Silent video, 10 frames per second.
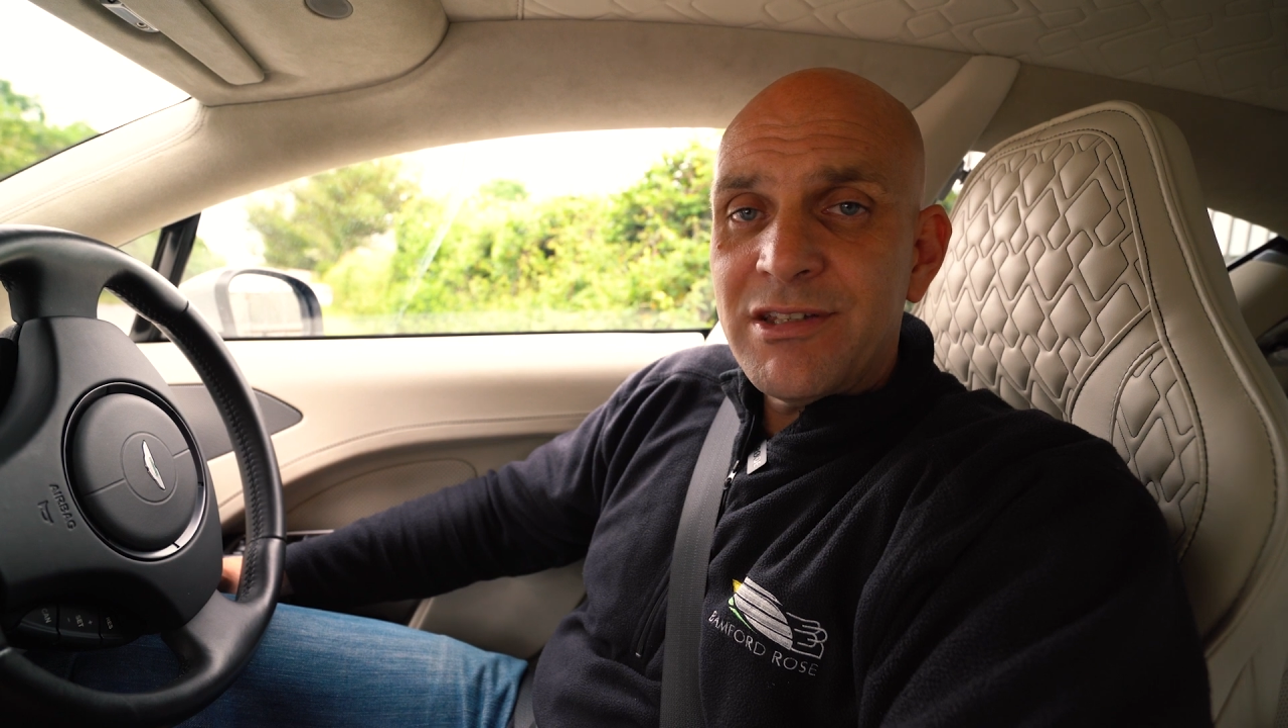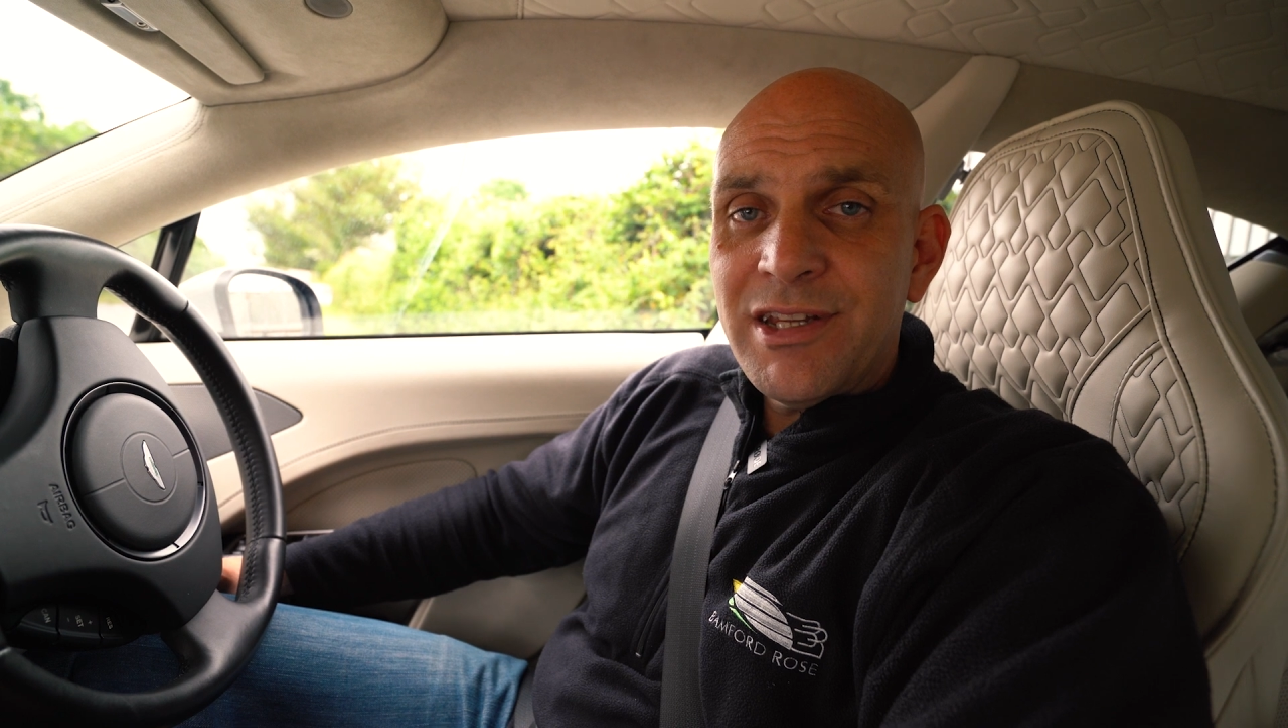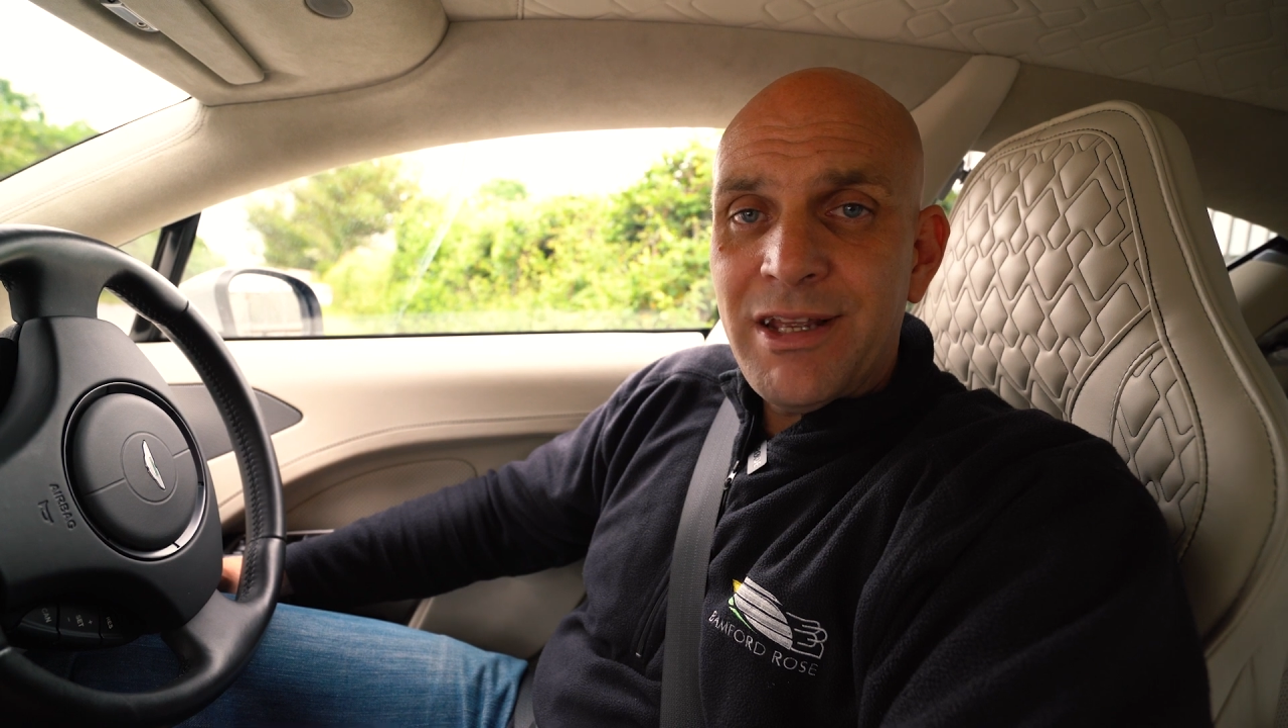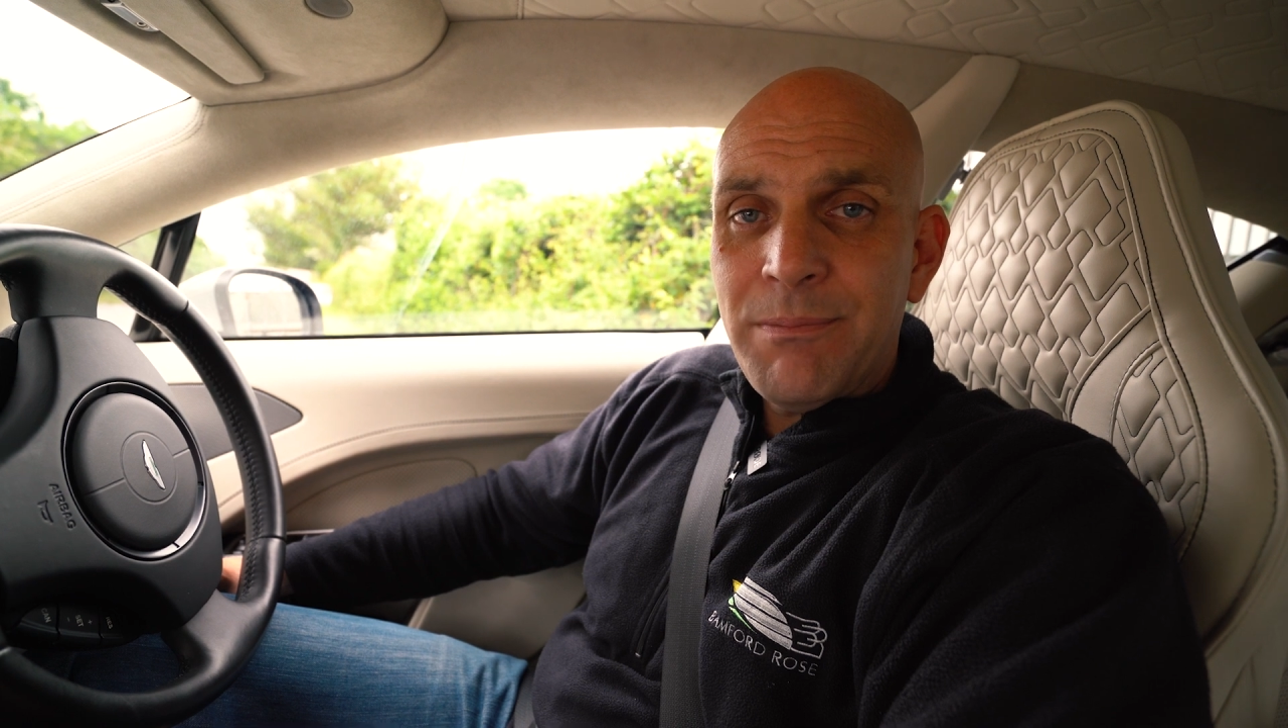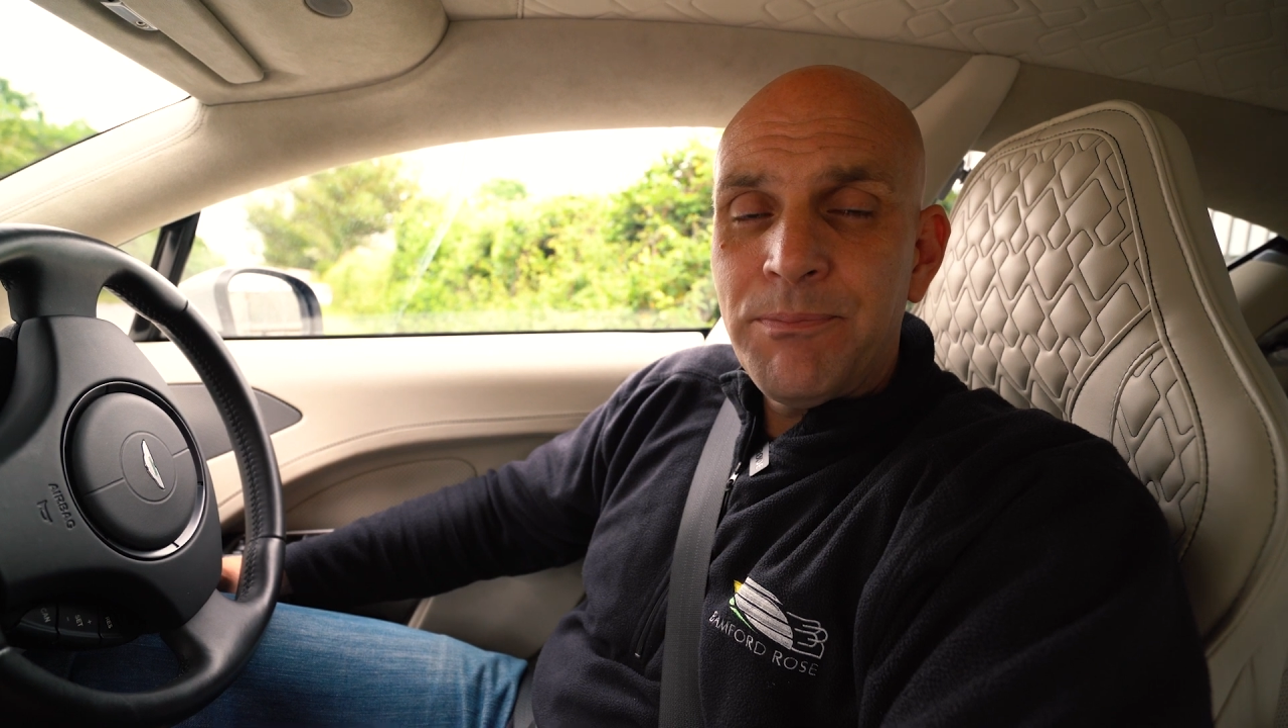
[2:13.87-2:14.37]
to
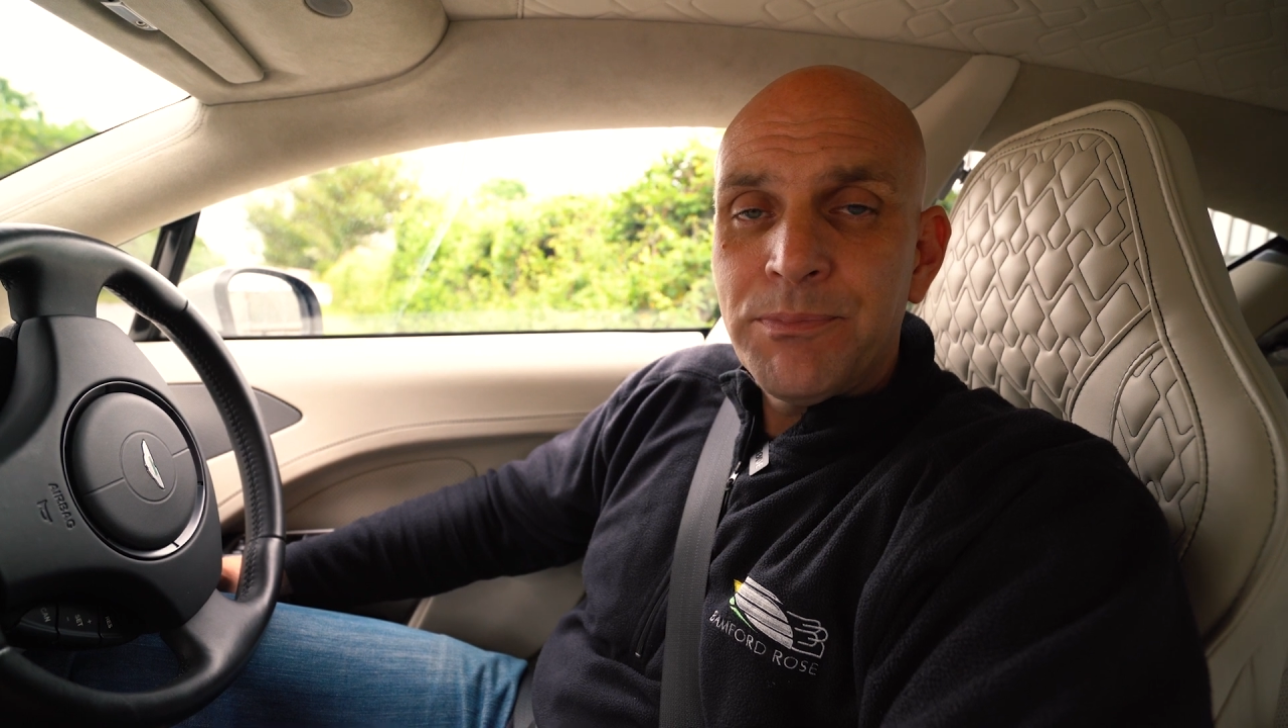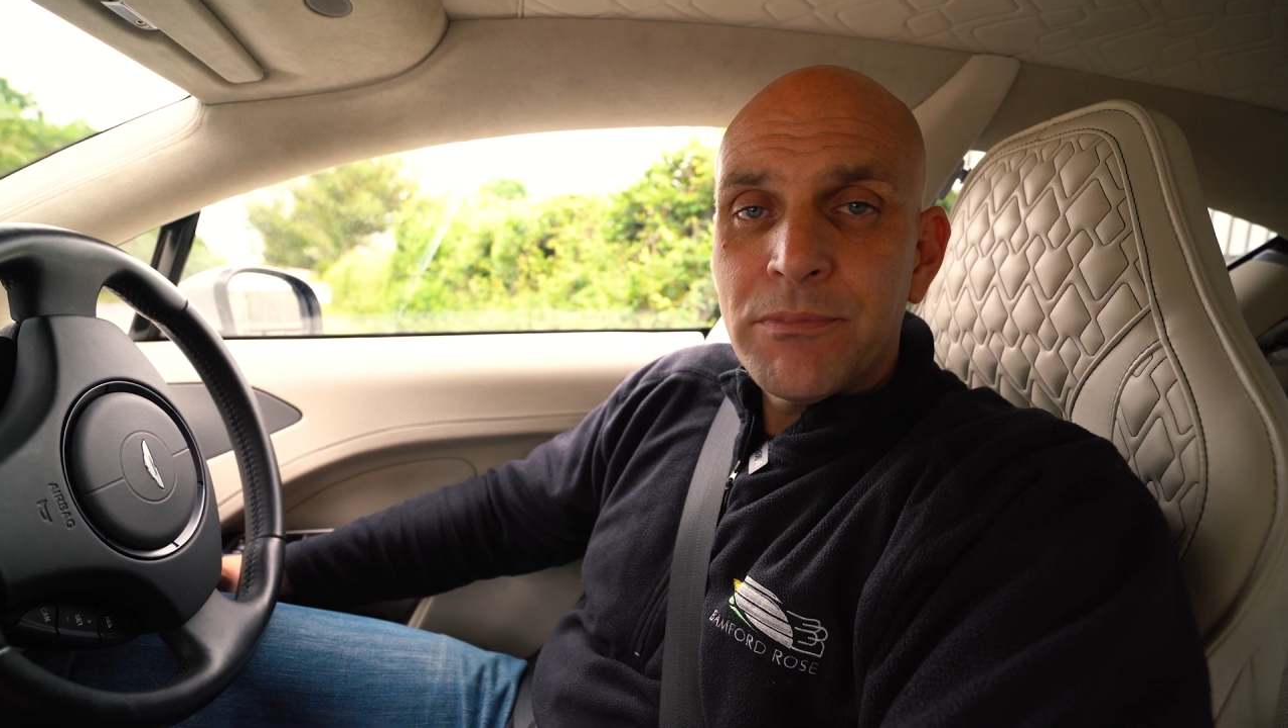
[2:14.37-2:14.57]
him,